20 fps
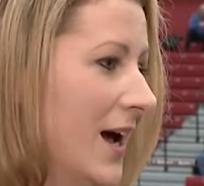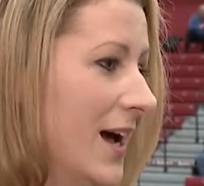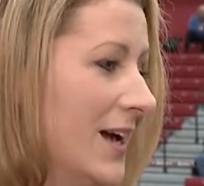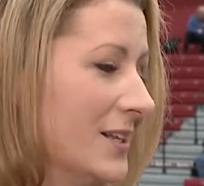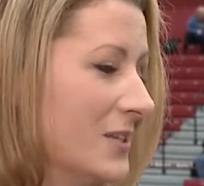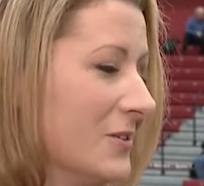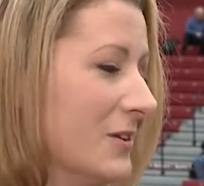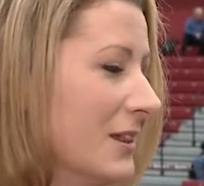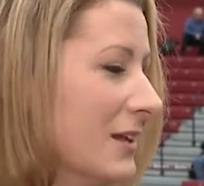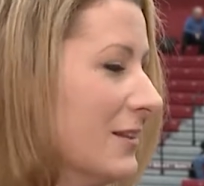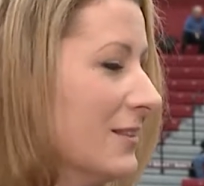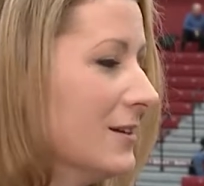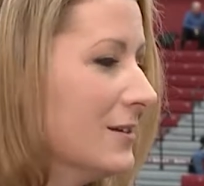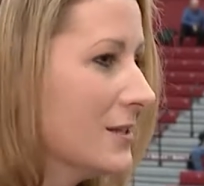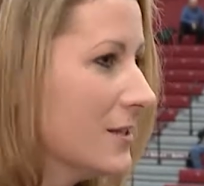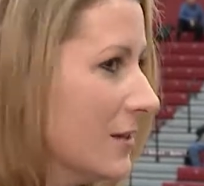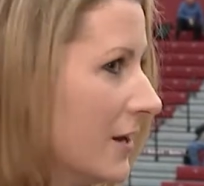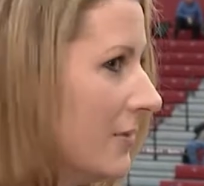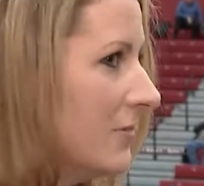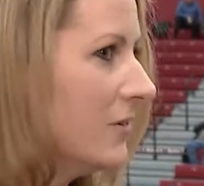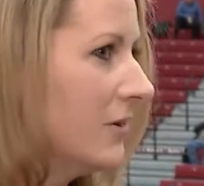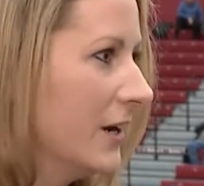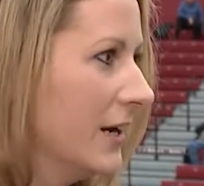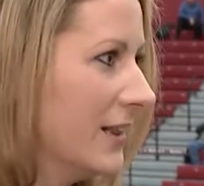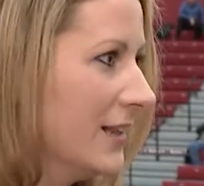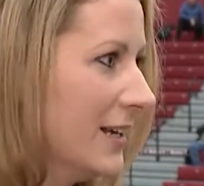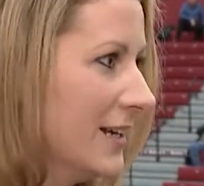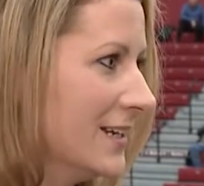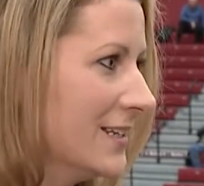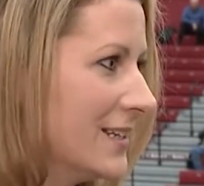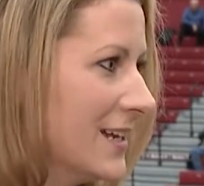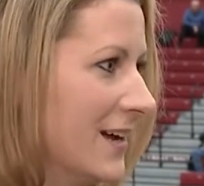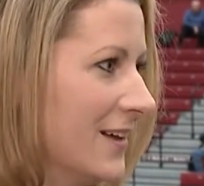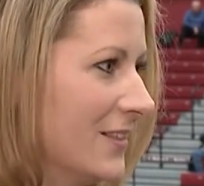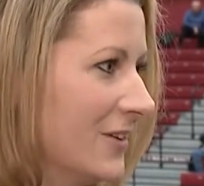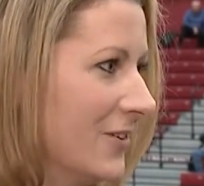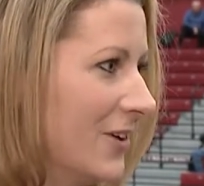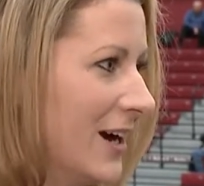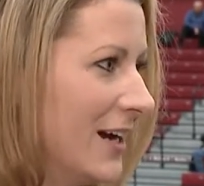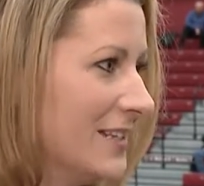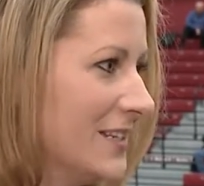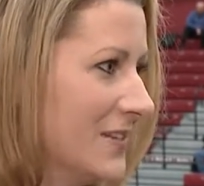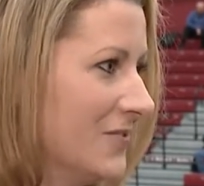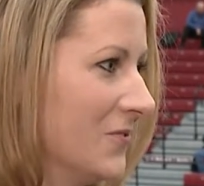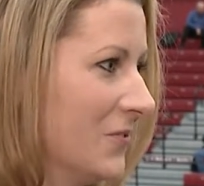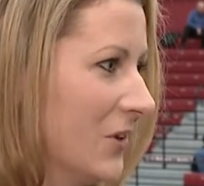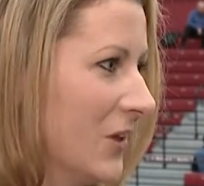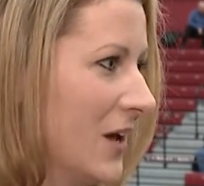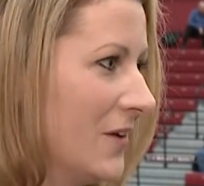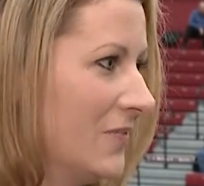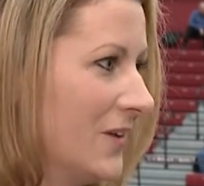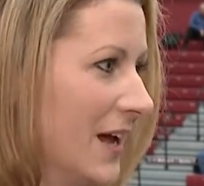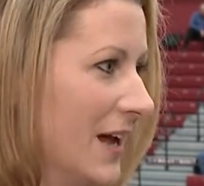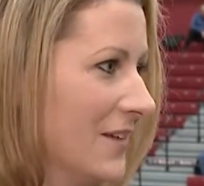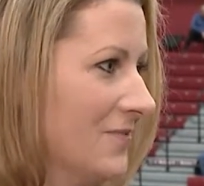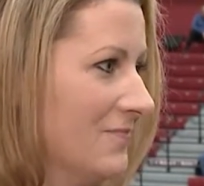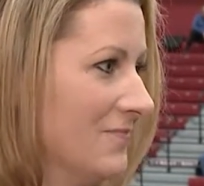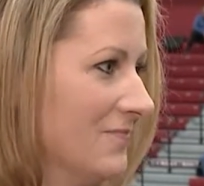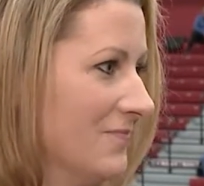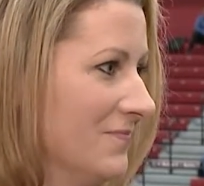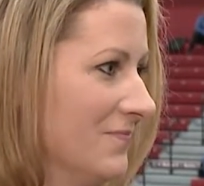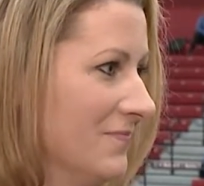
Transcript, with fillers: Uh, so I think there's a lot of great things on the horizon for Lafayette.